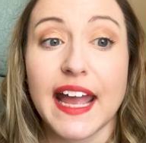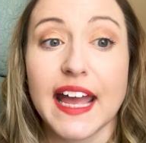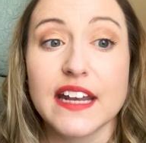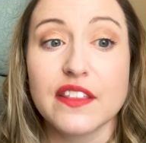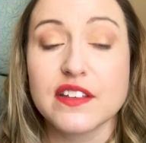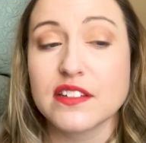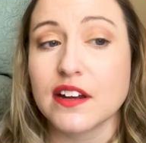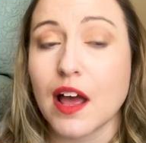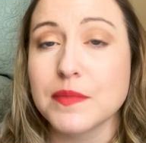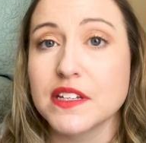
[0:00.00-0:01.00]
and the
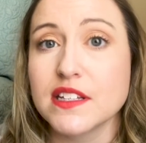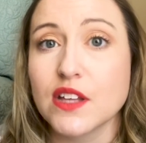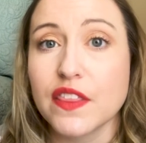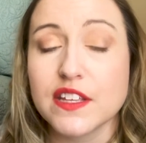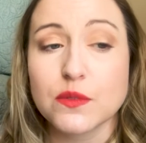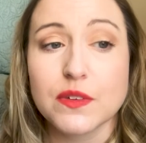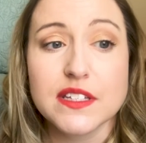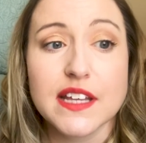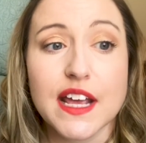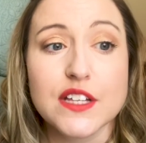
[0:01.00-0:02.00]
synopsis on this one
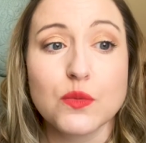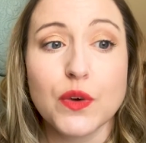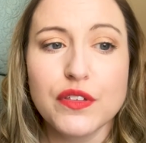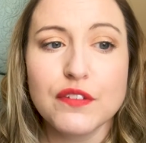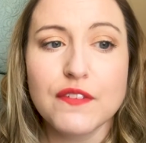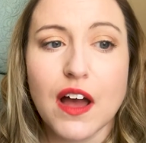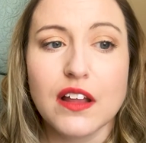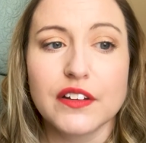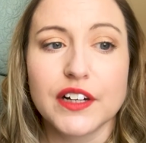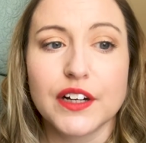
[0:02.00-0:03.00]
says, with her
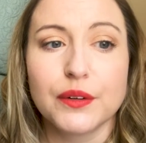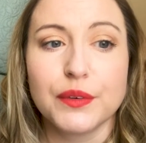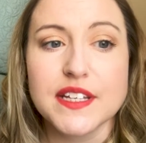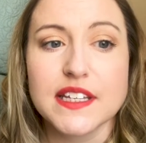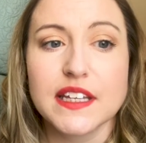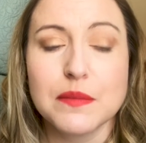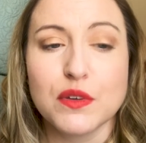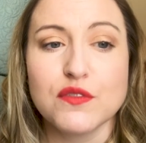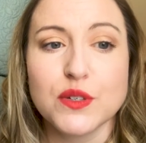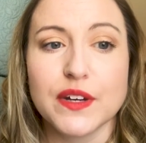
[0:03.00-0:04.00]
father recently
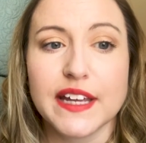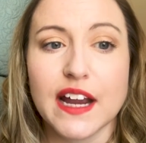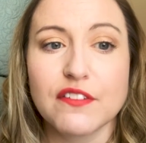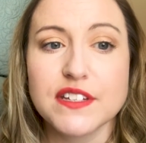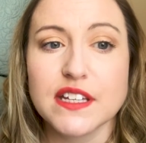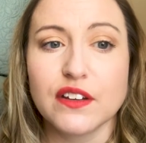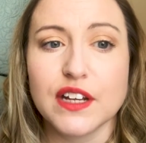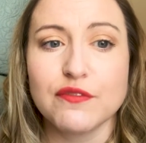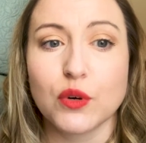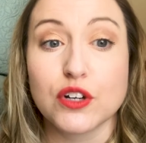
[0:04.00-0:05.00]
moved to a care
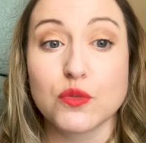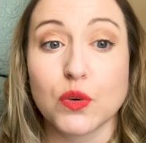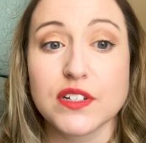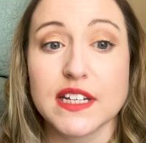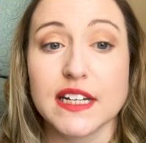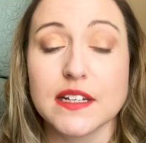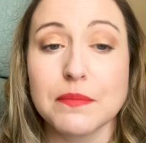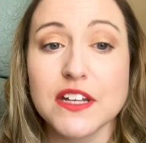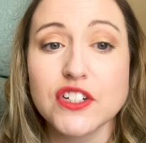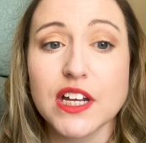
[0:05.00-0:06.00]
facility for his worsening
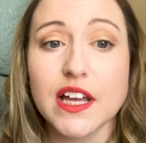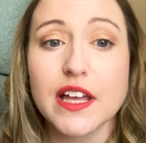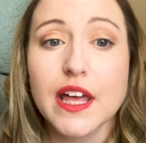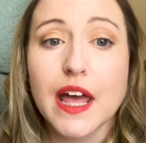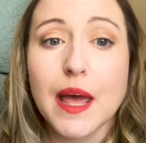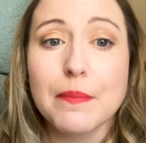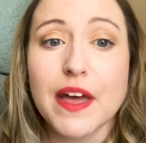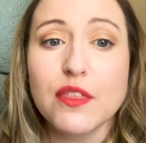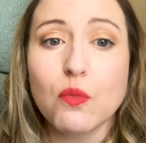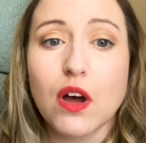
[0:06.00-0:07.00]
dementia,
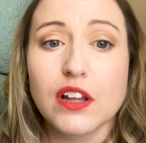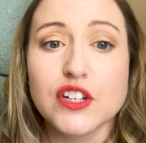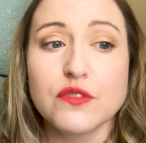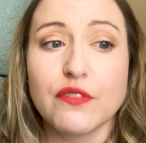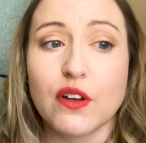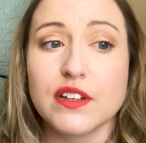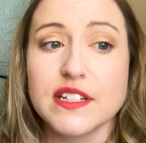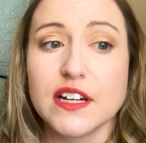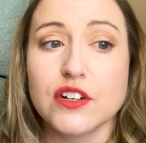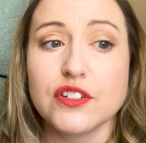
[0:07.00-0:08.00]
Beth Wallish
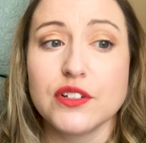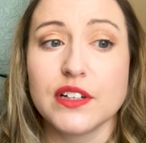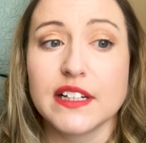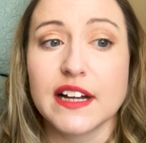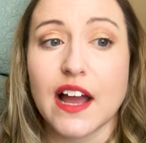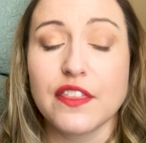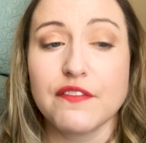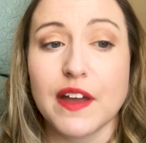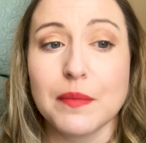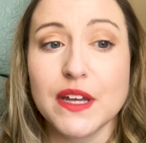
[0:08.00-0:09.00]
volunteers to clear out the
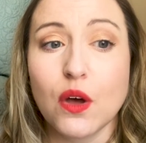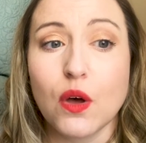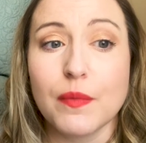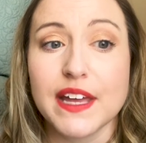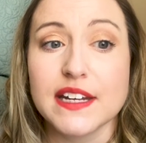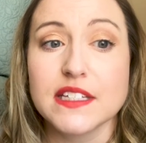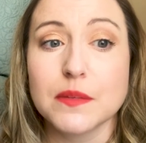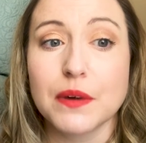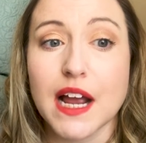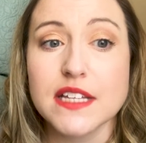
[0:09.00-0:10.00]
family home and is
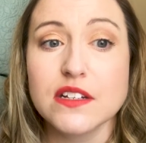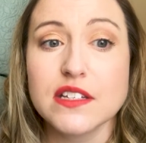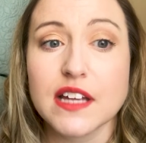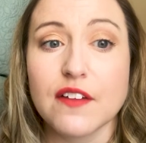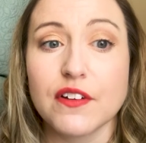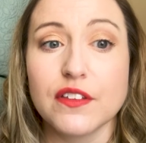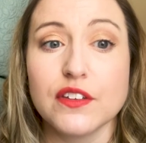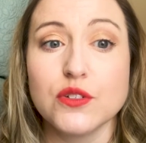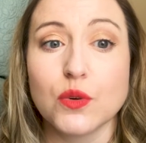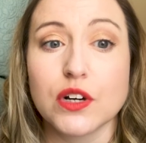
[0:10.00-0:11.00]
surprised to discover
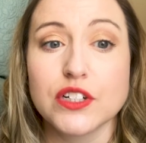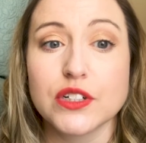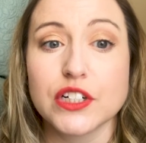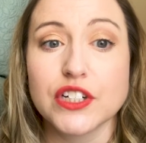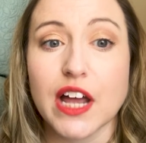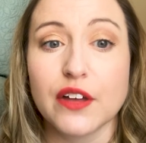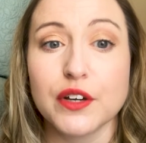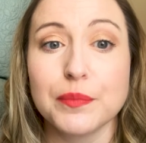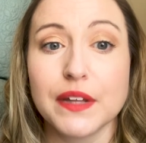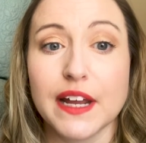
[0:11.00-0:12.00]
the door to her
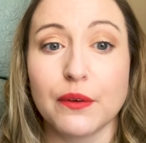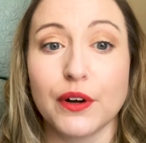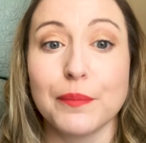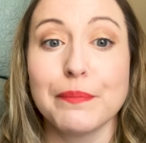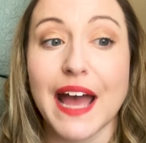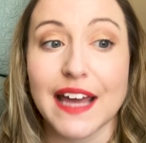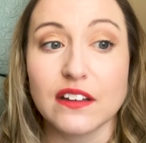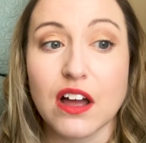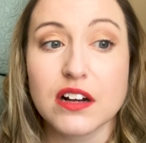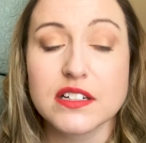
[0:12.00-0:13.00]
childhood playroom
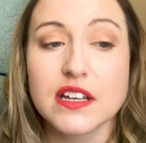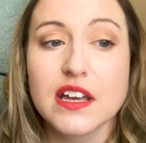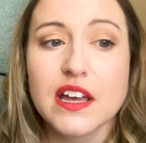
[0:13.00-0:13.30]
padlocked.